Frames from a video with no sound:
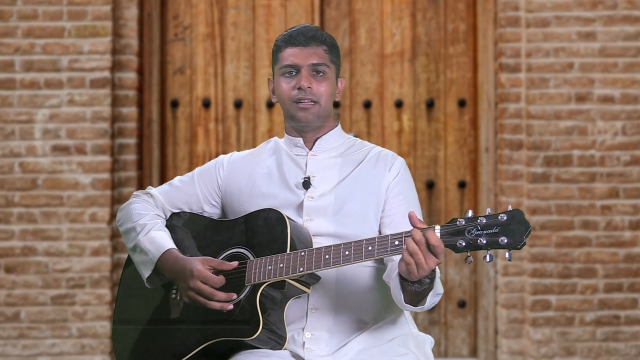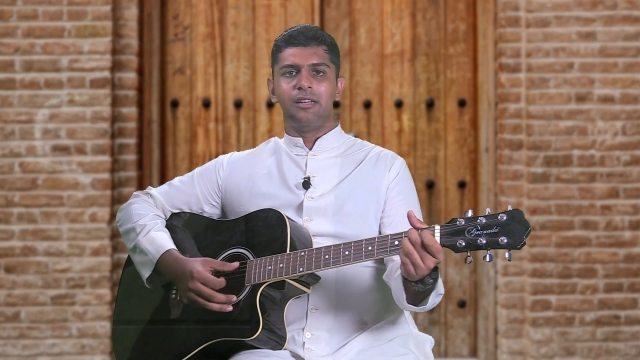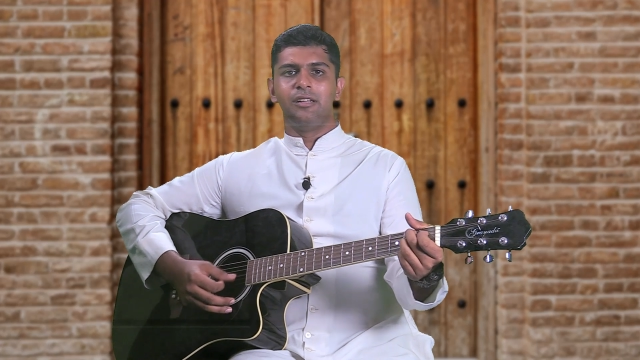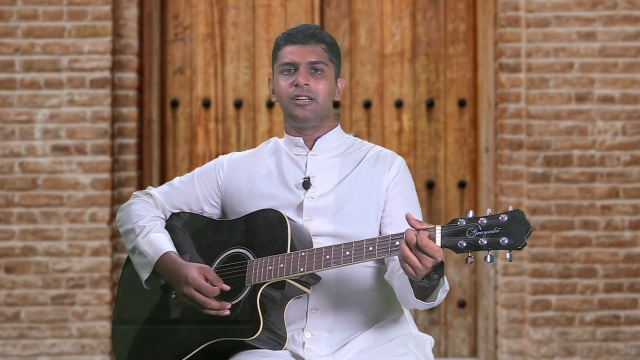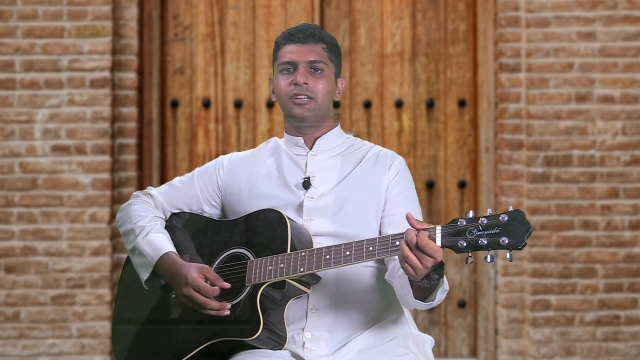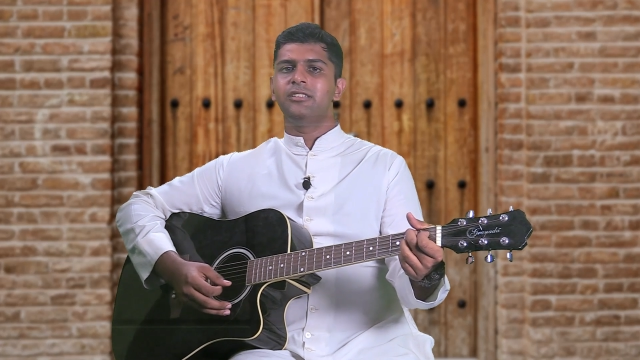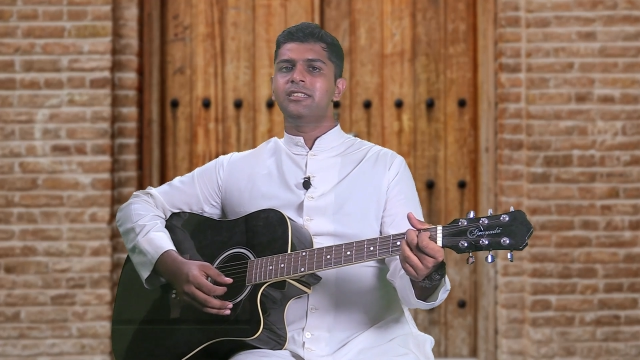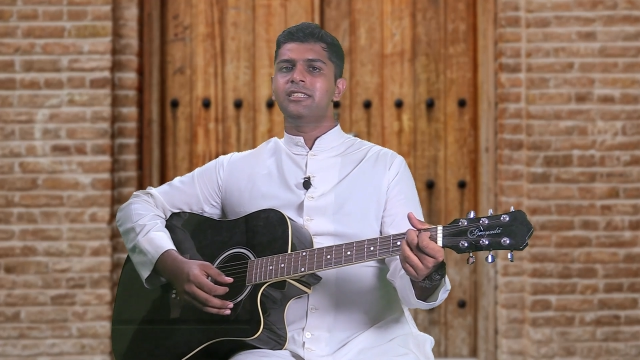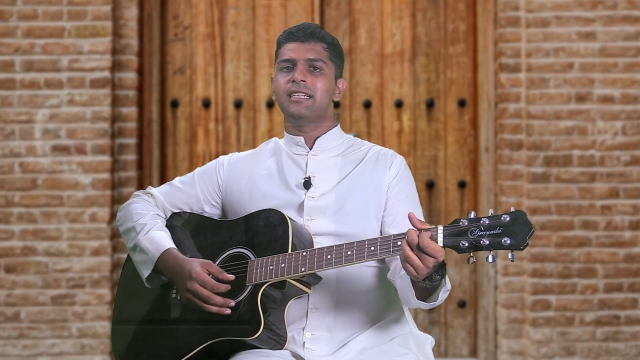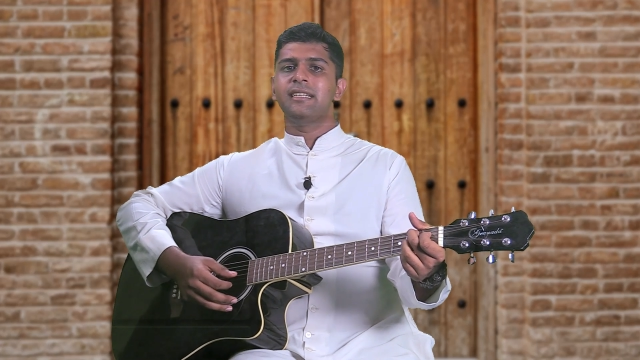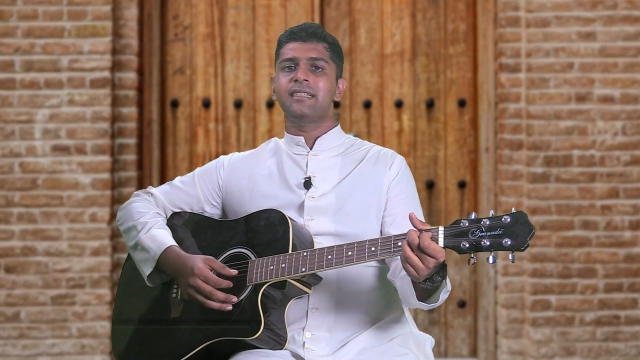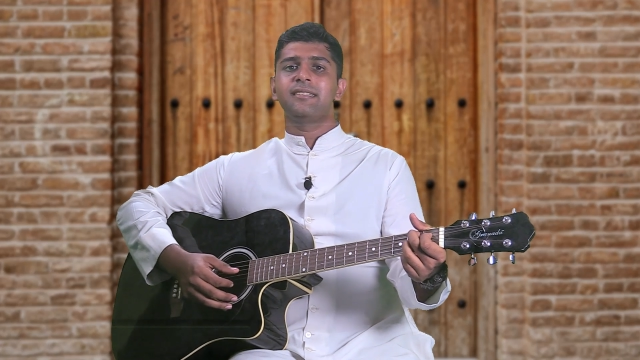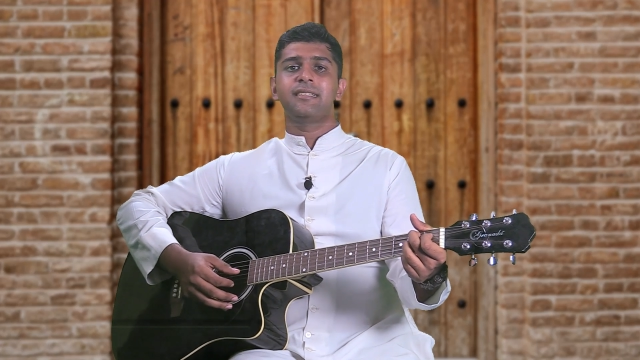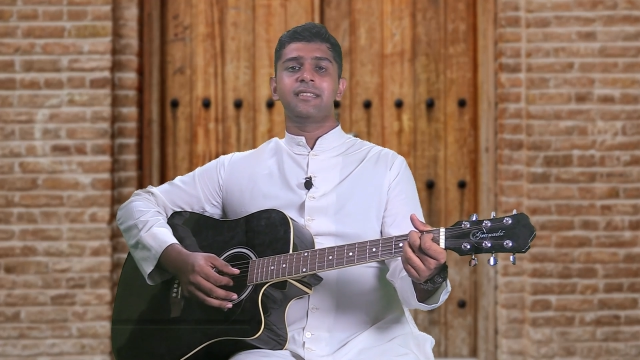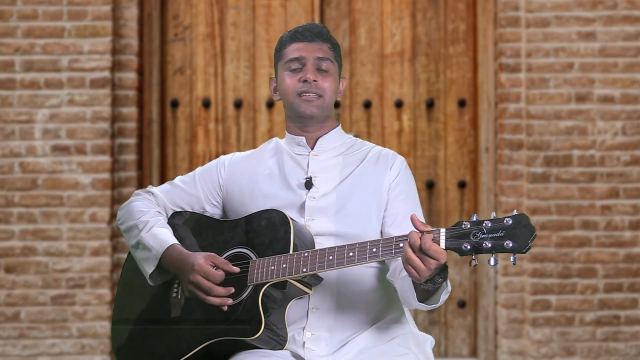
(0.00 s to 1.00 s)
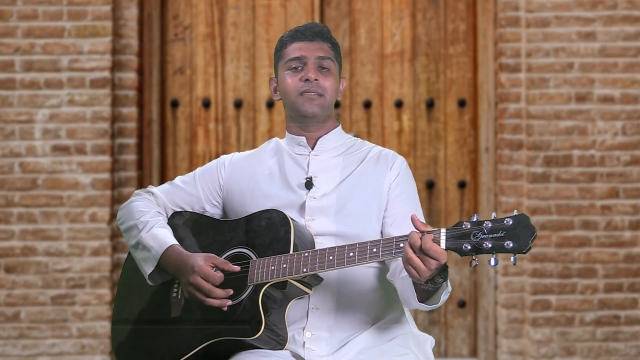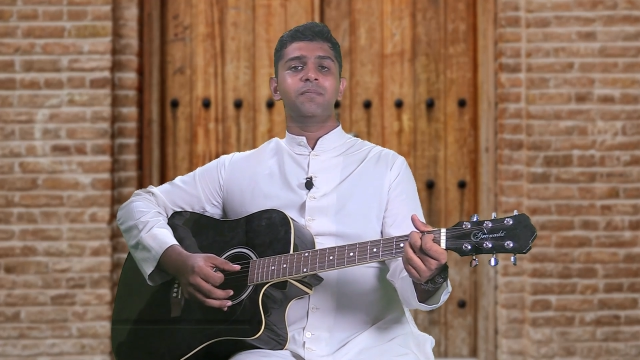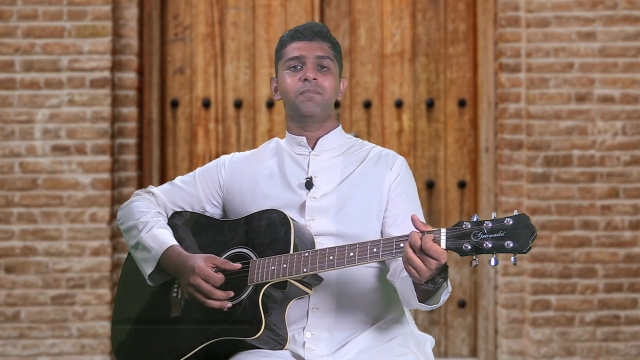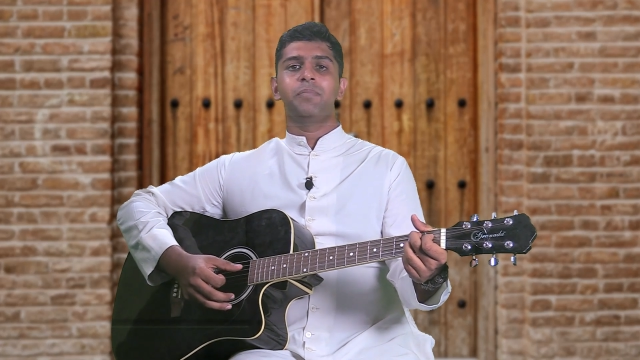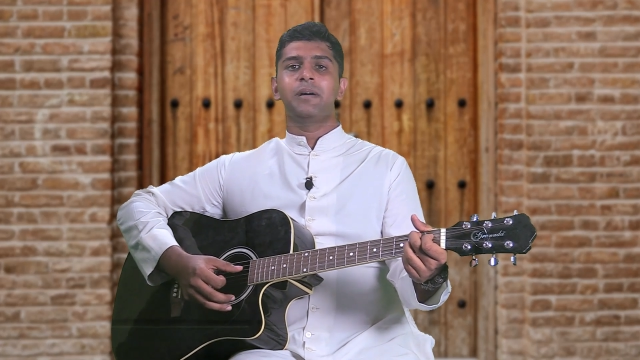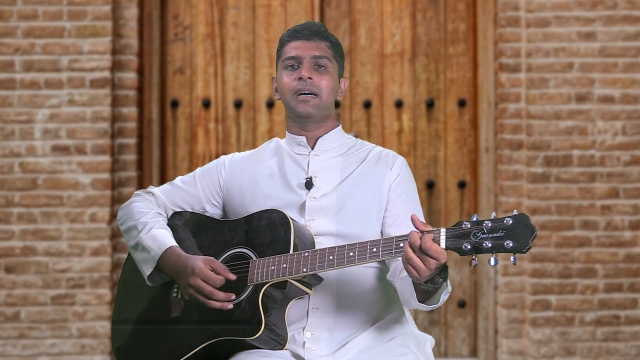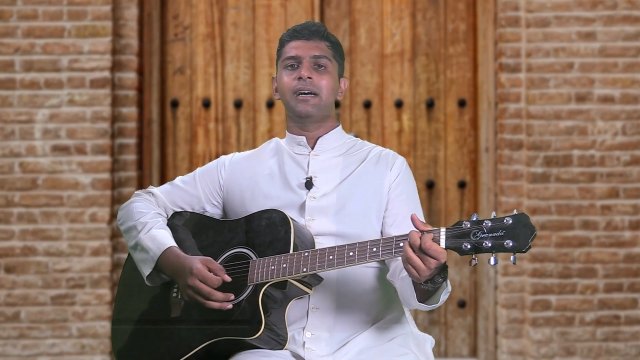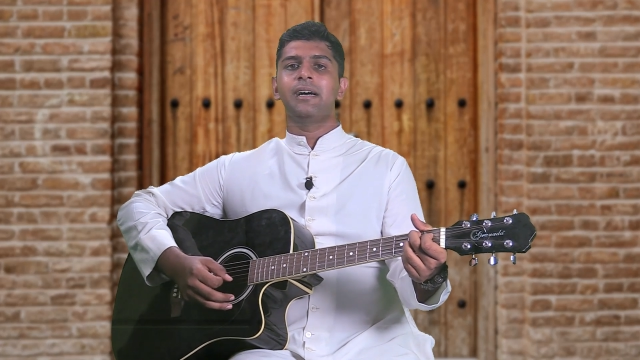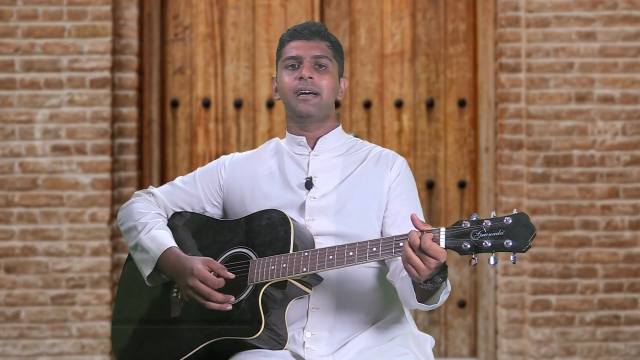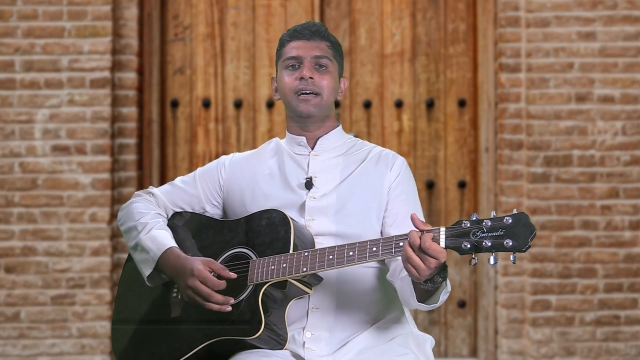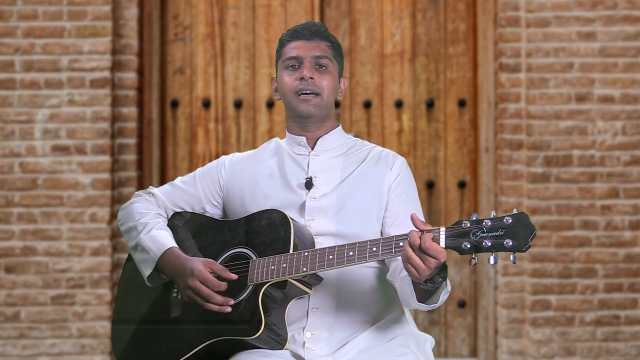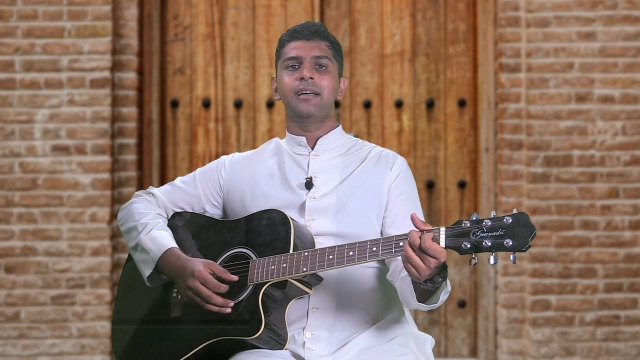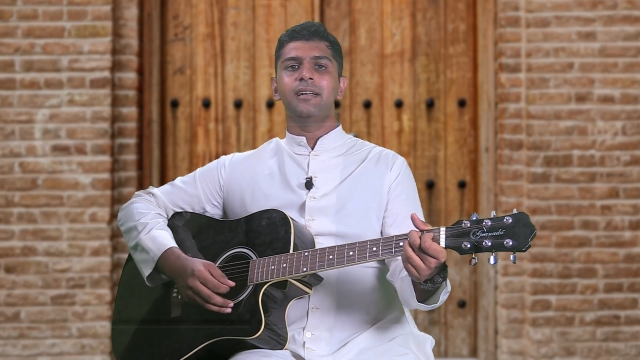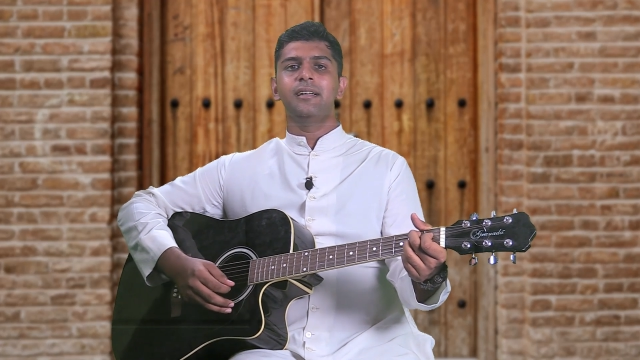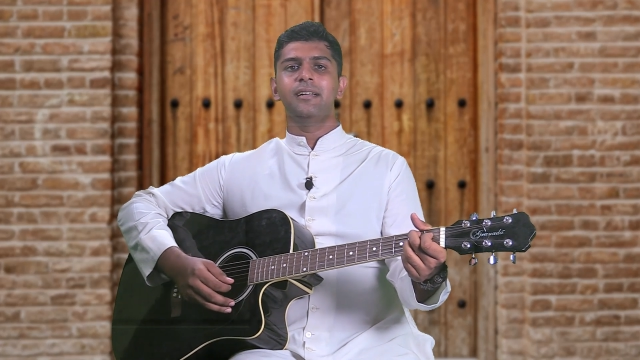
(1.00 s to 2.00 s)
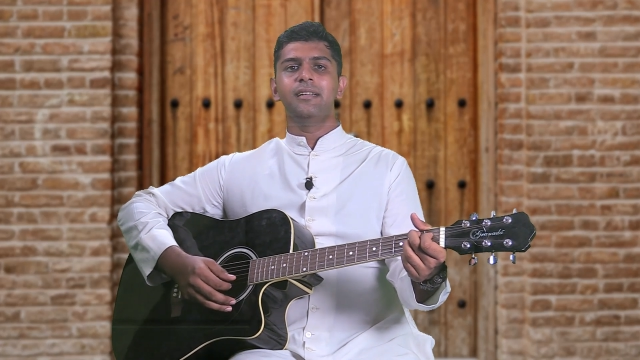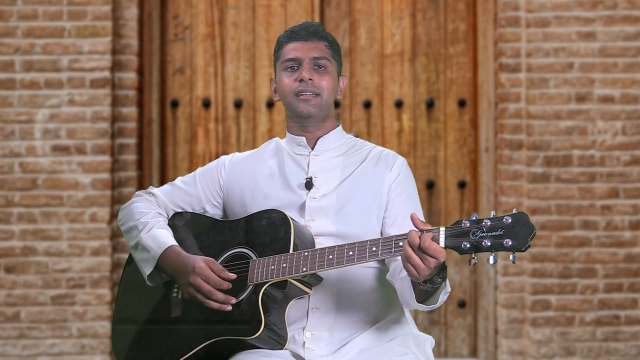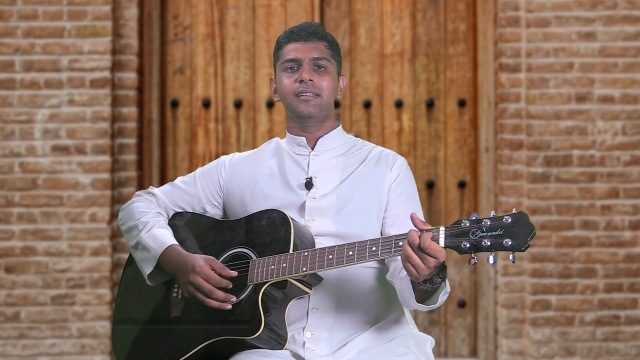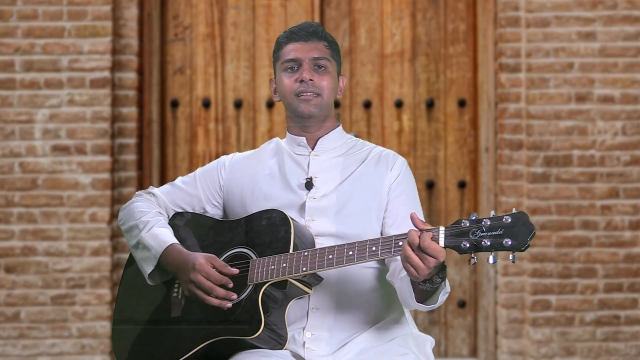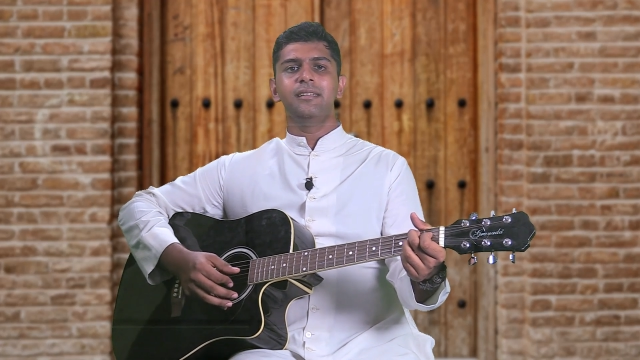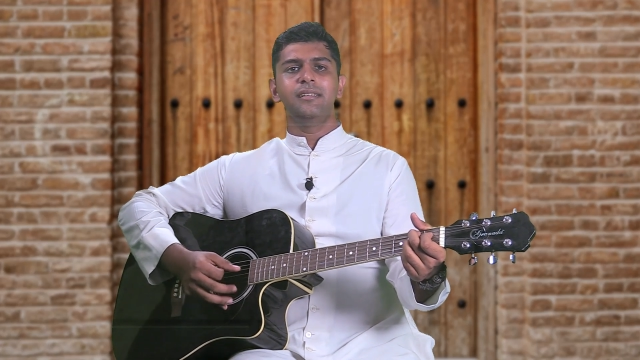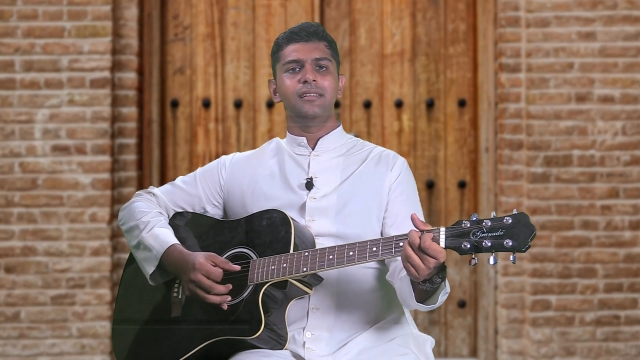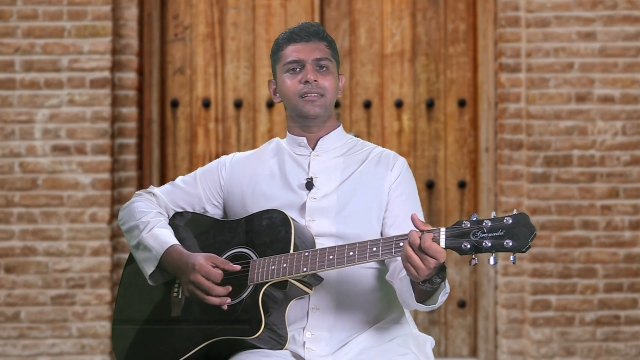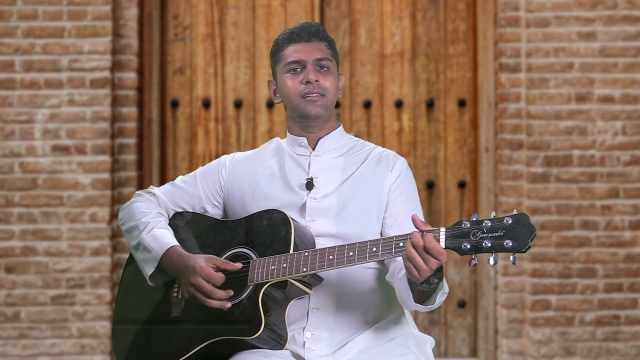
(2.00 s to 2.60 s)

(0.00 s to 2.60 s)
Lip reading: not just a part,